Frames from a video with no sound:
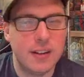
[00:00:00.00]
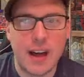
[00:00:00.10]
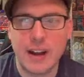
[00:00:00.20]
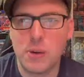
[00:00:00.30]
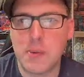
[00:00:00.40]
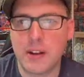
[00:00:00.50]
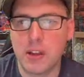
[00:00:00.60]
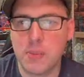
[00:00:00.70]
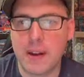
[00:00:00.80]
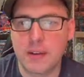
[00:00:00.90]
I don't know about
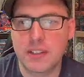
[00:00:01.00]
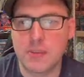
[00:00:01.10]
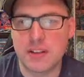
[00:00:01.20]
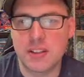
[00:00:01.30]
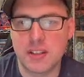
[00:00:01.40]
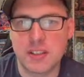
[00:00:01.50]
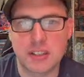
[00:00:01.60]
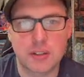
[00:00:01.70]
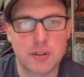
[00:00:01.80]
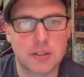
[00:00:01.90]
you, but every time I see a
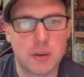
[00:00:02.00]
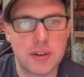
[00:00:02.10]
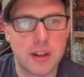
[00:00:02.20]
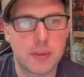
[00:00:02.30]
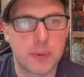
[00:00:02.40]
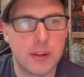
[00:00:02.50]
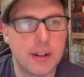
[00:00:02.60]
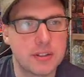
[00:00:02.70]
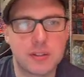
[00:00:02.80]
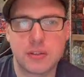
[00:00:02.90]
six star slowing down the reel, I
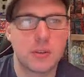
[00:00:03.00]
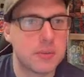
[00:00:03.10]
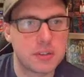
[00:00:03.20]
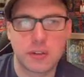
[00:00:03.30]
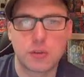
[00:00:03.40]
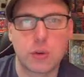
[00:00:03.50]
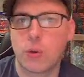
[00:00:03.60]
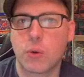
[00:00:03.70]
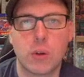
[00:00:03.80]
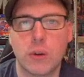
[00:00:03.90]
just assume it's going to troll
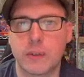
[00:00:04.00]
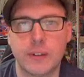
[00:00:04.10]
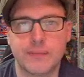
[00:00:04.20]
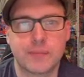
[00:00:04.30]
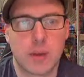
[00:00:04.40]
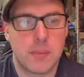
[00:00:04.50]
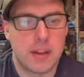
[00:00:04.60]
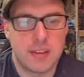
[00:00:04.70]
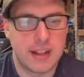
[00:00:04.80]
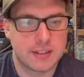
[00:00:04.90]
roll over it. I
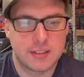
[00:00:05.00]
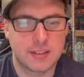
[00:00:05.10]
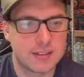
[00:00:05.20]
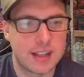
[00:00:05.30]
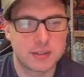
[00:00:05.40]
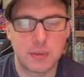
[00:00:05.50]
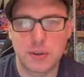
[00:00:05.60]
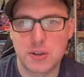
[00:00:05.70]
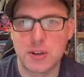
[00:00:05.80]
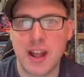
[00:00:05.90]
mean, that's that's what
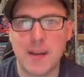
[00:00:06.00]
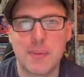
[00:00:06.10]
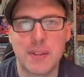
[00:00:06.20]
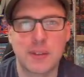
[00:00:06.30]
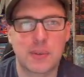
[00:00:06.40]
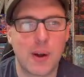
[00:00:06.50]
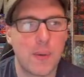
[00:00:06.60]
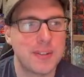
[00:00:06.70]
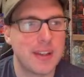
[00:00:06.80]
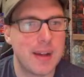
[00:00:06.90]
should happen. That's what
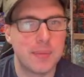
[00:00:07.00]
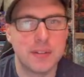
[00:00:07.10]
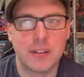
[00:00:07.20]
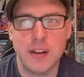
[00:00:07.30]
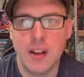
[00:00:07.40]
always happens.